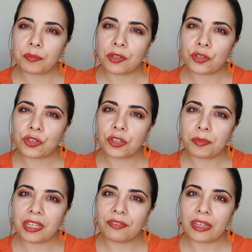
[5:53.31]
but it should
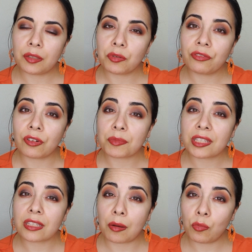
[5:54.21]
be available from
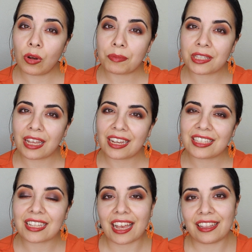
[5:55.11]
some
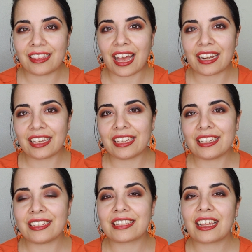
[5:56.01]
websites, and that
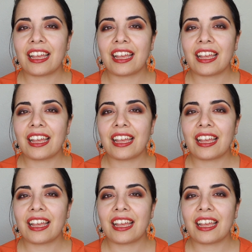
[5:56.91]
is